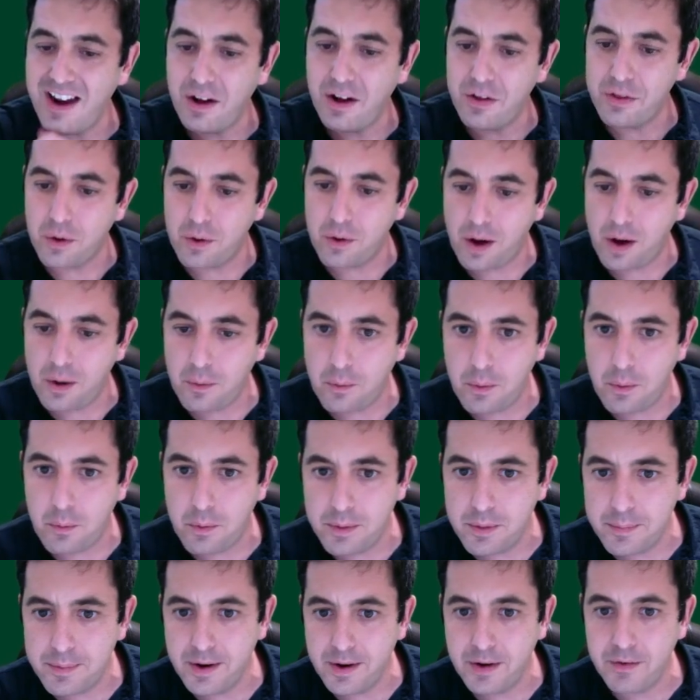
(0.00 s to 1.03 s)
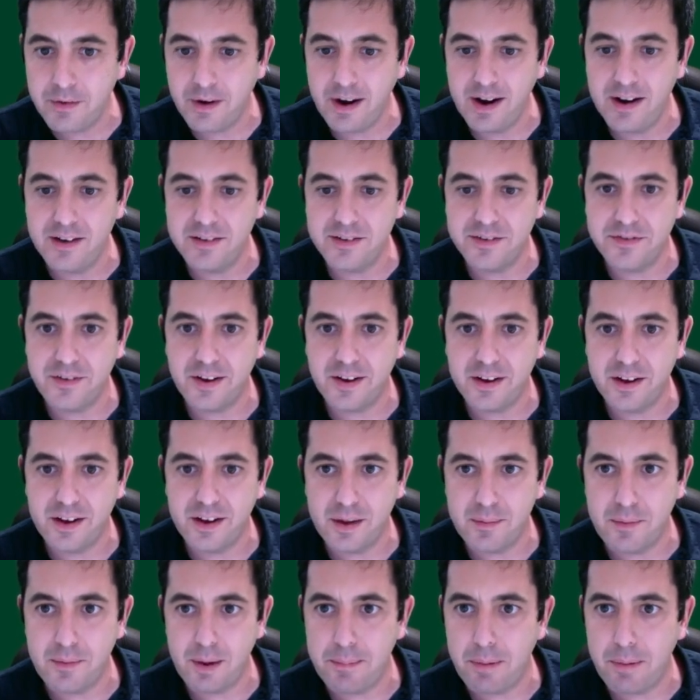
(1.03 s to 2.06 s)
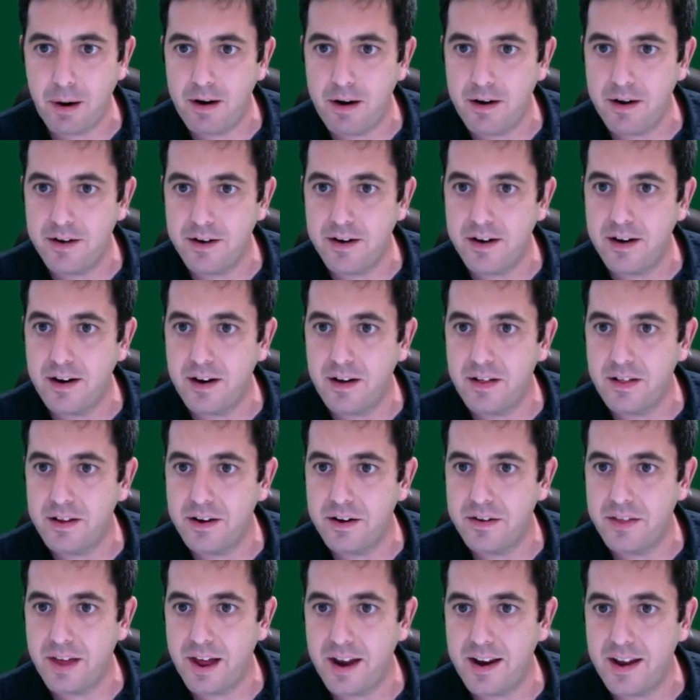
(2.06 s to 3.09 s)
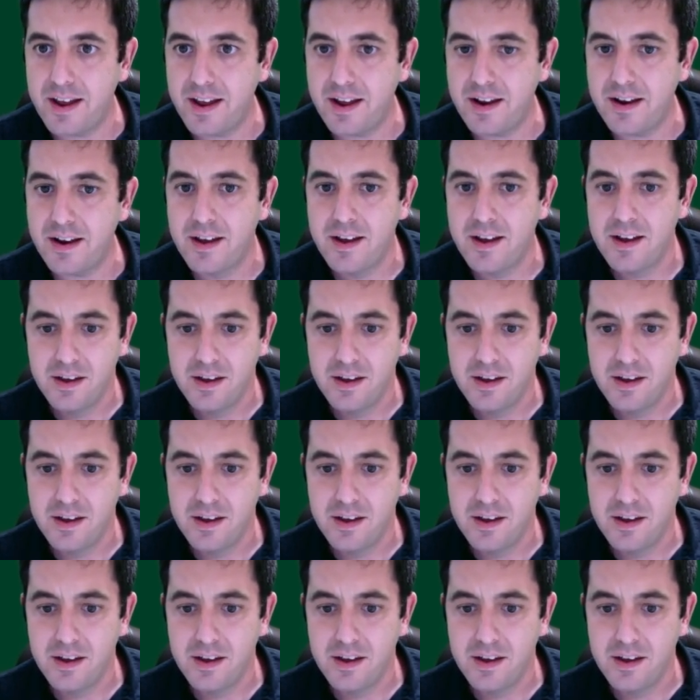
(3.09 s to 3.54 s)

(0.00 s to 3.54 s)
Although what would have been great is if I could get my partner to declare that hand.